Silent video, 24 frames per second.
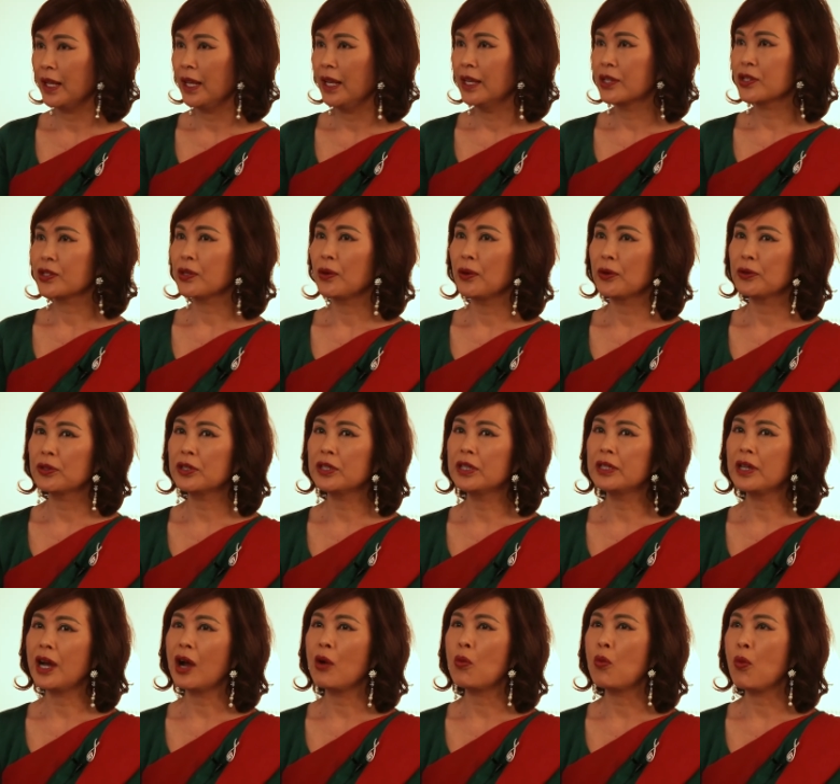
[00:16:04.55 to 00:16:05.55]
So
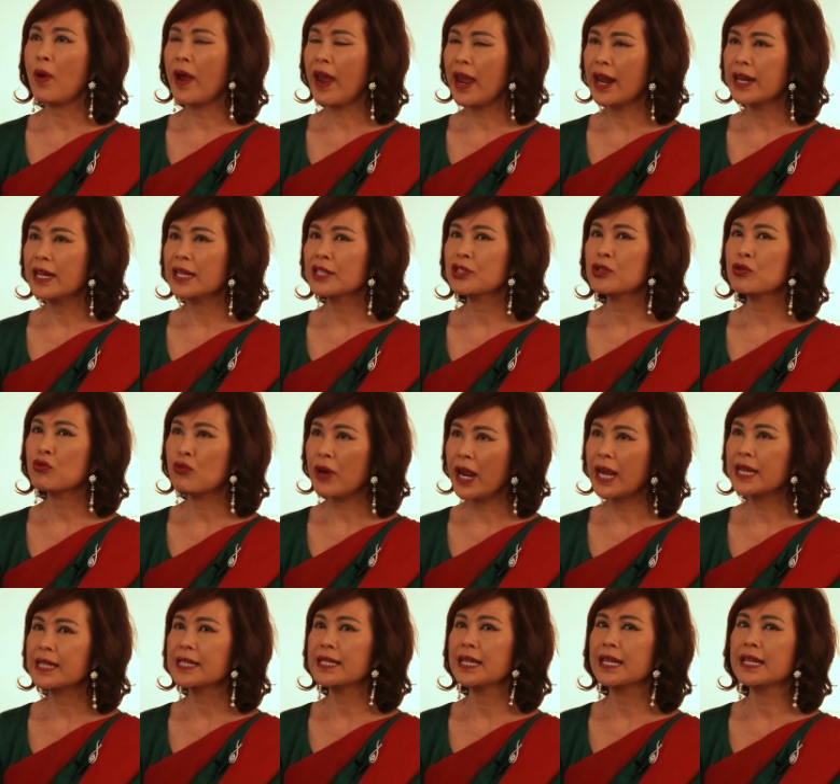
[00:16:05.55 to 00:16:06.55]
the awareness
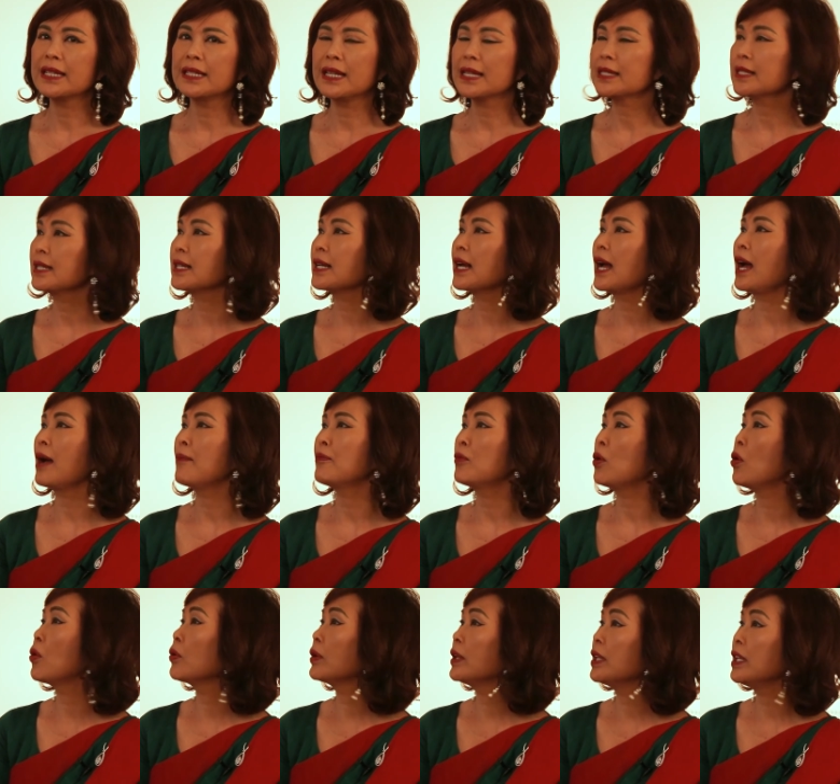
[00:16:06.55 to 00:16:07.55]
raising doesn't come
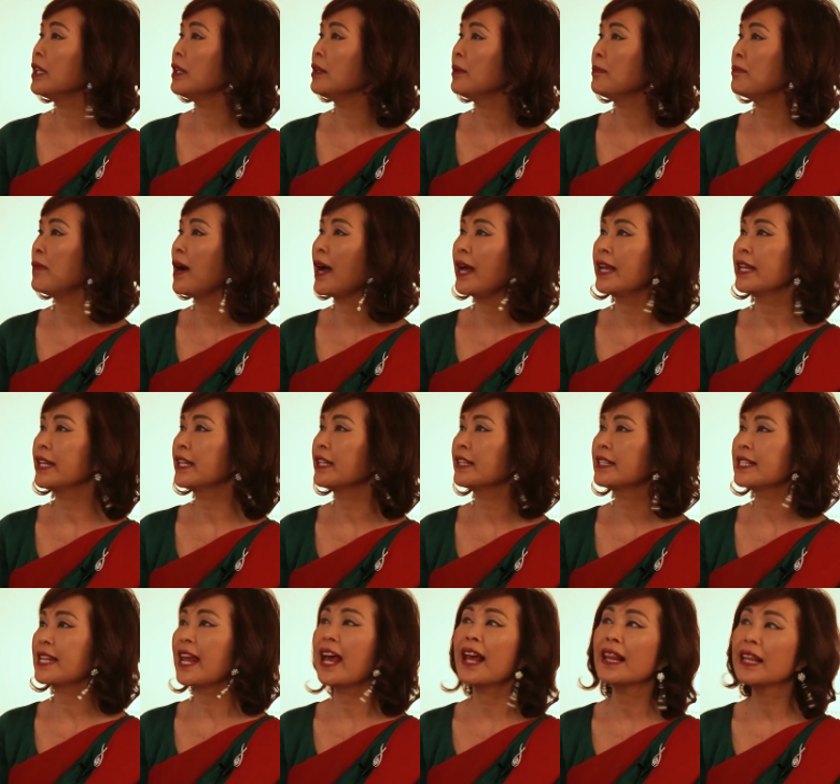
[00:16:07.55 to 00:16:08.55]
only by
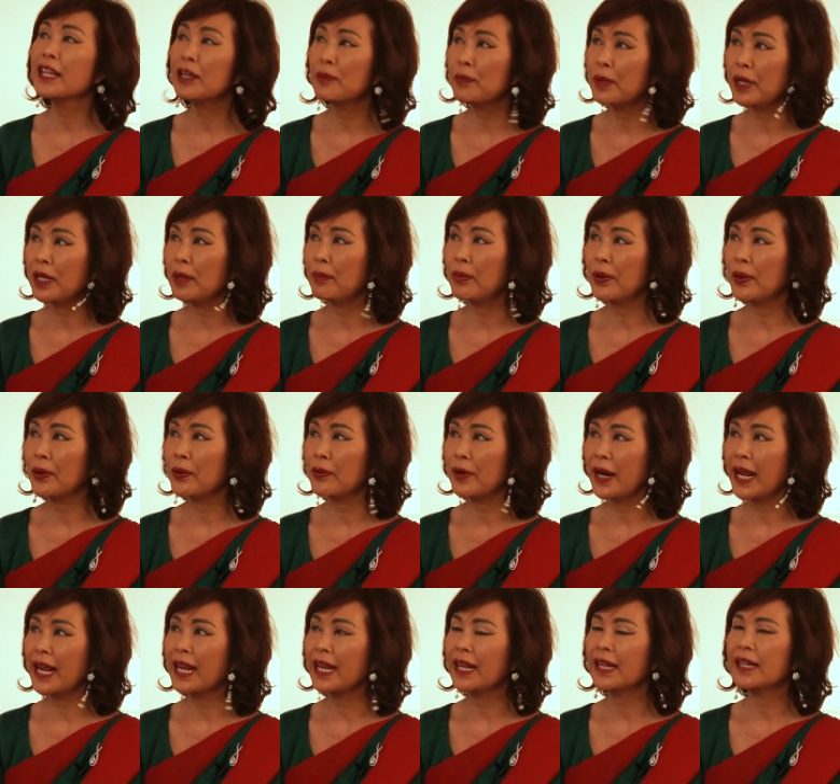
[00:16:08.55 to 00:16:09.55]
telling people,
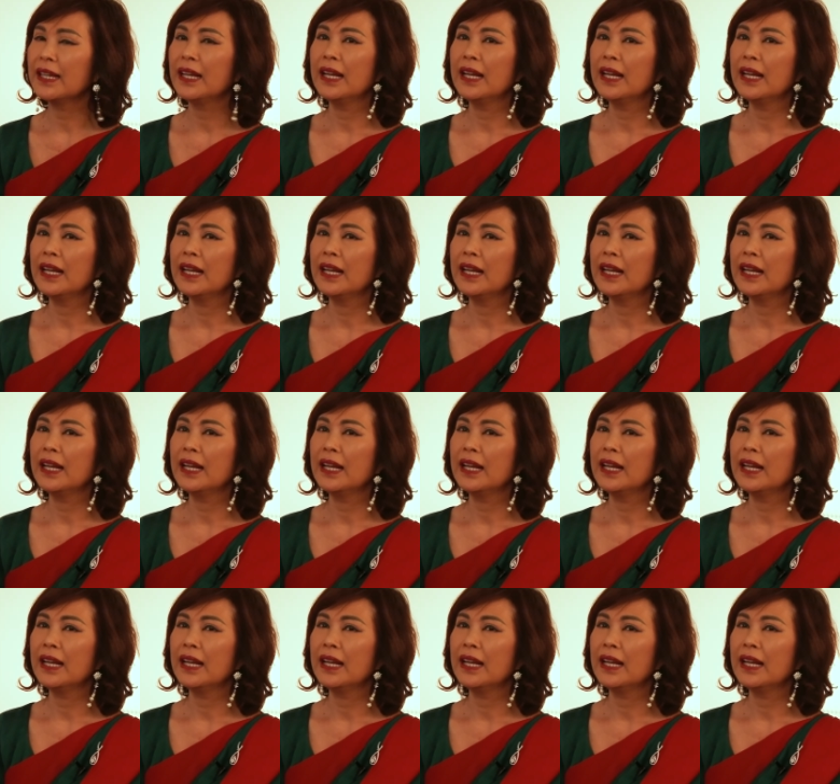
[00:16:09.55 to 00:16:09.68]
right?